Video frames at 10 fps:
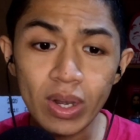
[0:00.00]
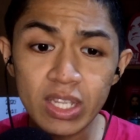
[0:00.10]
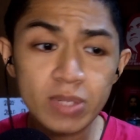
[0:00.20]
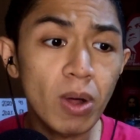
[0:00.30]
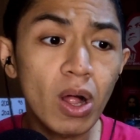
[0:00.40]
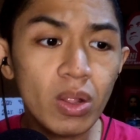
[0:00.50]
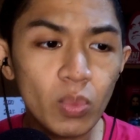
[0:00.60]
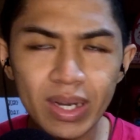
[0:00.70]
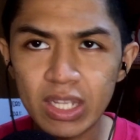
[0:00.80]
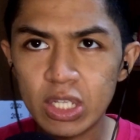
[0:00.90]
with the
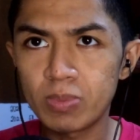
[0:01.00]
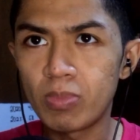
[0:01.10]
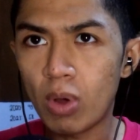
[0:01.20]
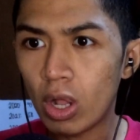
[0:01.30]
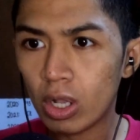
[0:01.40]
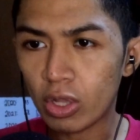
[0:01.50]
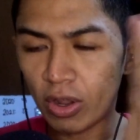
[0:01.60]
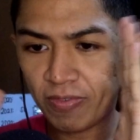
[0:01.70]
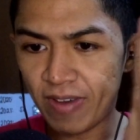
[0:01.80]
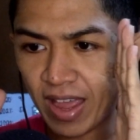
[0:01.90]
small
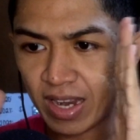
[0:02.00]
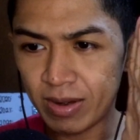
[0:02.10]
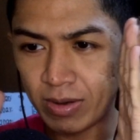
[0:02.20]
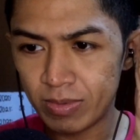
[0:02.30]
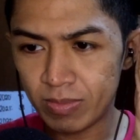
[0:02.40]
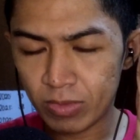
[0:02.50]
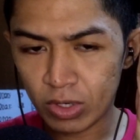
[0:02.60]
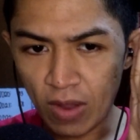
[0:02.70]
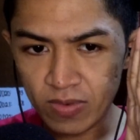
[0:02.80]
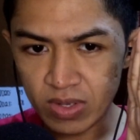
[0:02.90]
confined
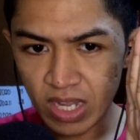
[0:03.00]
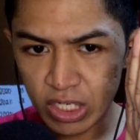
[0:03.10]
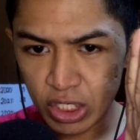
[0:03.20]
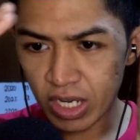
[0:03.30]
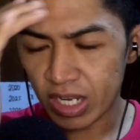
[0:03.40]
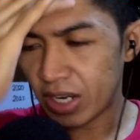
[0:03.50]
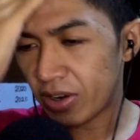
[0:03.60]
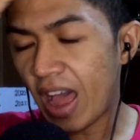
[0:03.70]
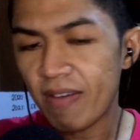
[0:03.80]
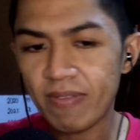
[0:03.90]
conversation that
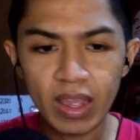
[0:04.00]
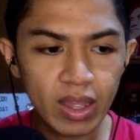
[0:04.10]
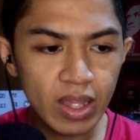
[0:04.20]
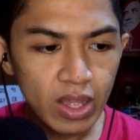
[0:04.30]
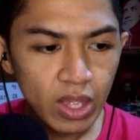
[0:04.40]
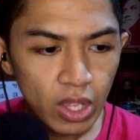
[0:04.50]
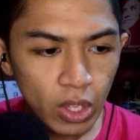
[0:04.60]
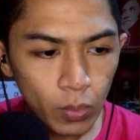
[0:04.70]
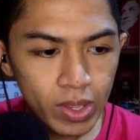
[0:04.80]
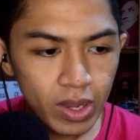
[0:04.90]
they're having.
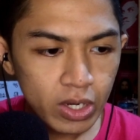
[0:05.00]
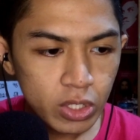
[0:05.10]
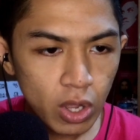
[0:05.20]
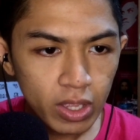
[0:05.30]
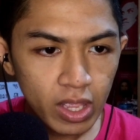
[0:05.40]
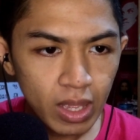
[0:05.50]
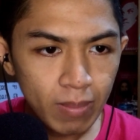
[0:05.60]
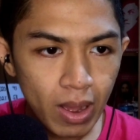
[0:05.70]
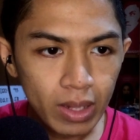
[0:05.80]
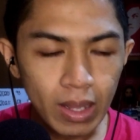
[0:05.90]
We are
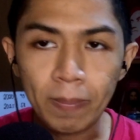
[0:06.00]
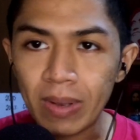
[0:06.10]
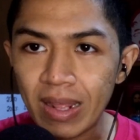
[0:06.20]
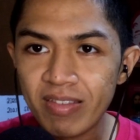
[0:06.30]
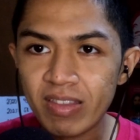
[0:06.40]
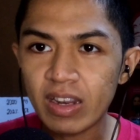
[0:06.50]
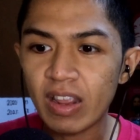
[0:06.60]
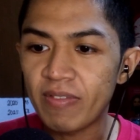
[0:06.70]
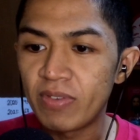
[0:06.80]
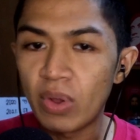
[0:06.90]
talking about a place
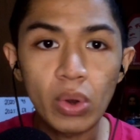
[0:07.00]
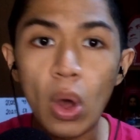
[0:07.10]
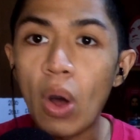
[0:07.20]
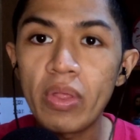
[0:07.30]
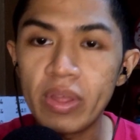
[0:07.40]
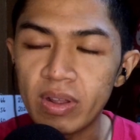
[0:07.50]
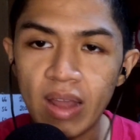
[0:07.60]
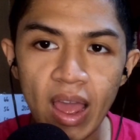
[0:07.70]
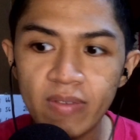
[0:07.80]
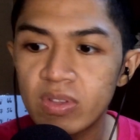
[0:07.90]
that they have known all
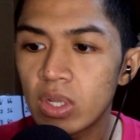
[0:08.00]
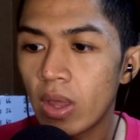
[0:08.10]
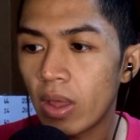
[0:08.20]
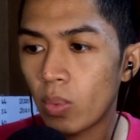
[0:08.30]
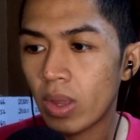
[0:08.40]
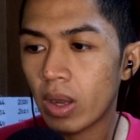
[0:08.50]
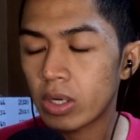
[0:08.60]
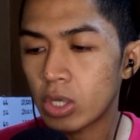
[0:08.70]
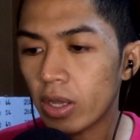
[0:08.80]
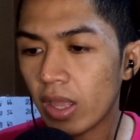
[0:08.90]
their lives. We
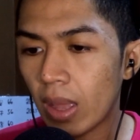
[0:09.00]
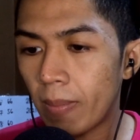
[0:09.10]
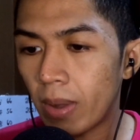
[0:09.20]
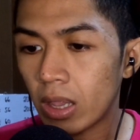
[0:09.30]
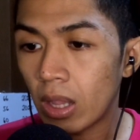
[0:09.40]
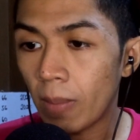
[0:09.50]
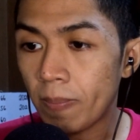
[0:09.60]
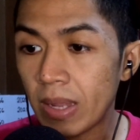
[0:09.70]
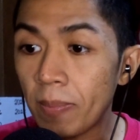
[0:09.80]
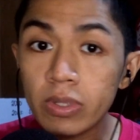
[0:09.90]
are talking about
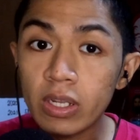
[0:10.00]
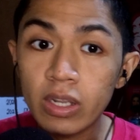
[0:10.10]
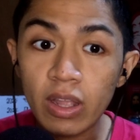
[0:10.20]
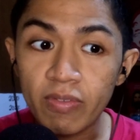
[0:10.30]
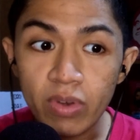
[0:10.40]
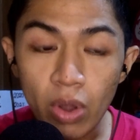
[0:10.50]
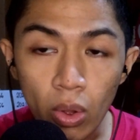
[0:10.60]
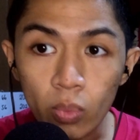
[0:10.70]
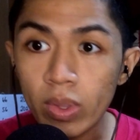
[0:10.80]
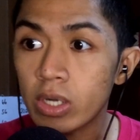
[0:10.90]
the people that they have
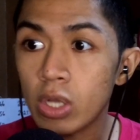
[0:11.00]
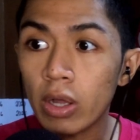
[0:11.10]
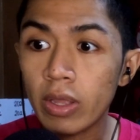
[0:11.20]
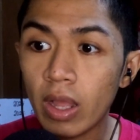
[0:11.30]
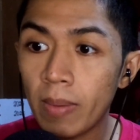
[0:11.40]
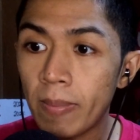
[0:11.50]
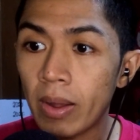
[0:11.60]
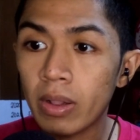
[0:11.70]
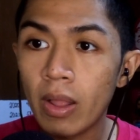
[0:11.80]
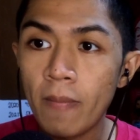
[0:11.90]
known. We are talking
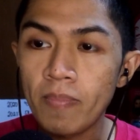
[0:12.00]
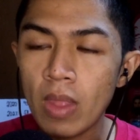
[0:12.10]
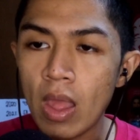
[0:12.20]
about